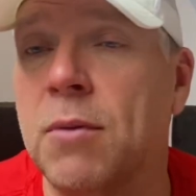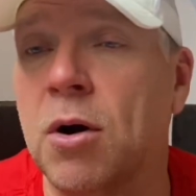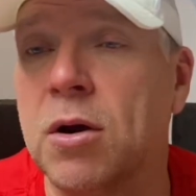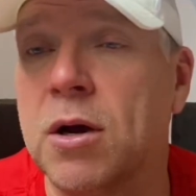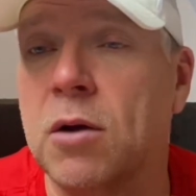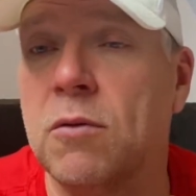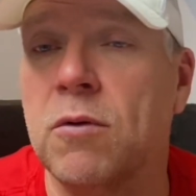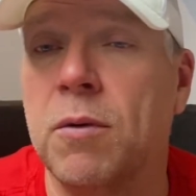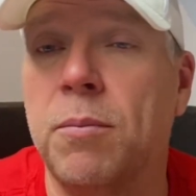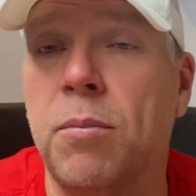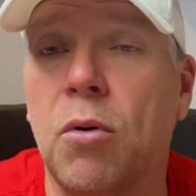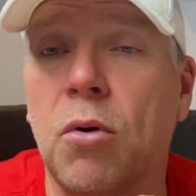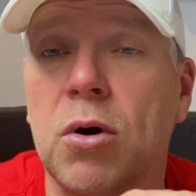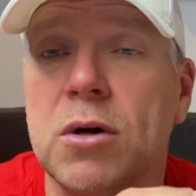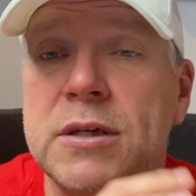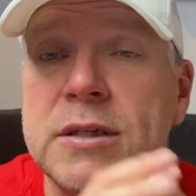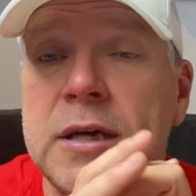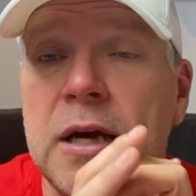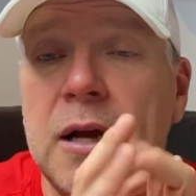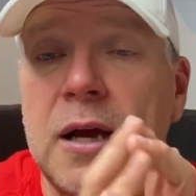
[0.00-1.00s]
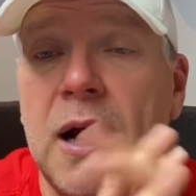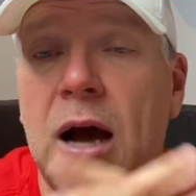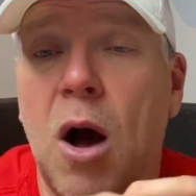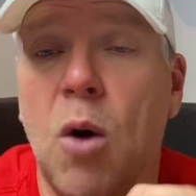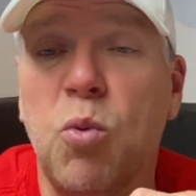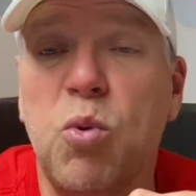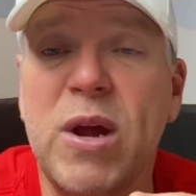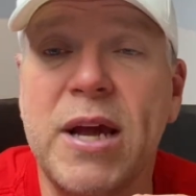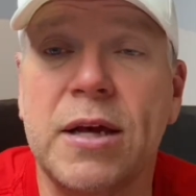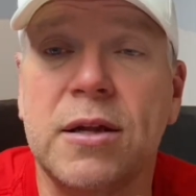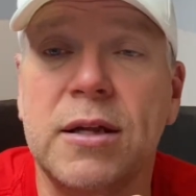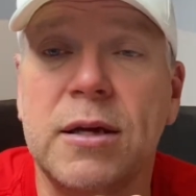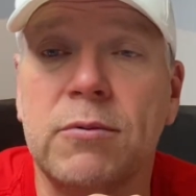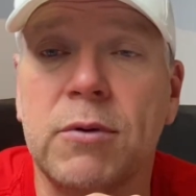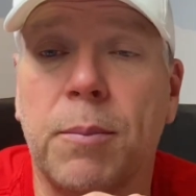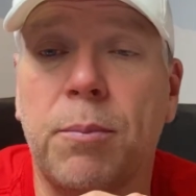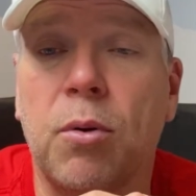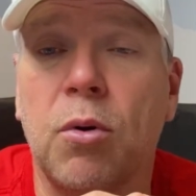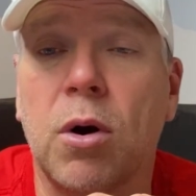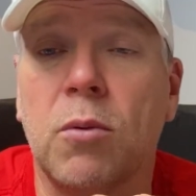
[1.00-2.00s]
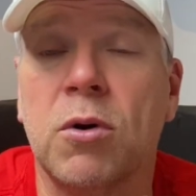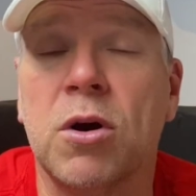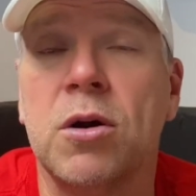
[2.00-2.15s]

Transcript: market report, a weekly report.